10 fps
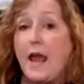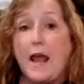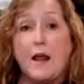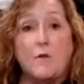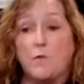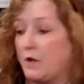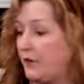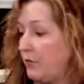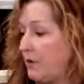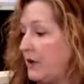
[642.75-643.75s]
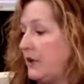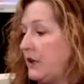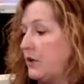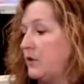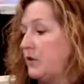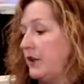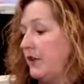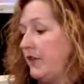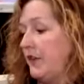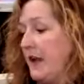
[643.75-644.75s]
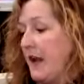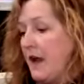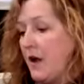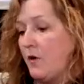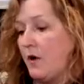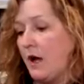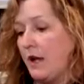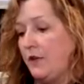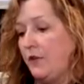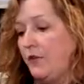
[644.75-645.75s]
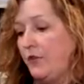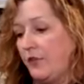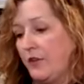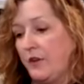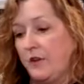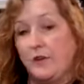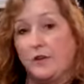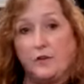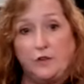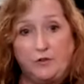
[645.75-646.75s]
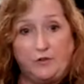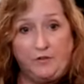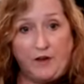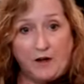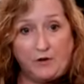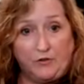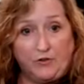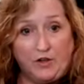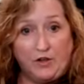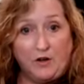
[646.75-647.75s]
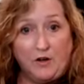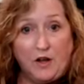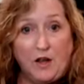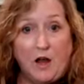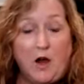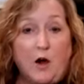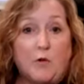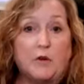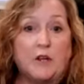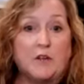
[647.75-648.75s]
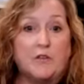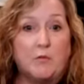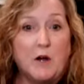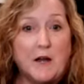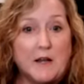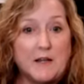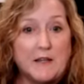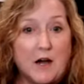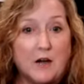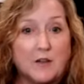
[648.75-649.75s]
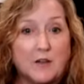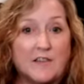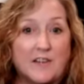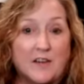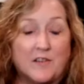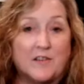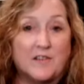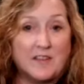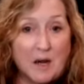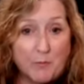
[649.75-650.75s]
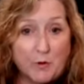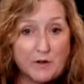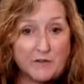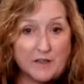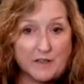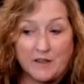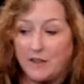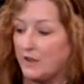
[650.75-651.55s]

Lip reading: And what's really cool is now I use the little dividers here. Well, guess what? Now they sell separately.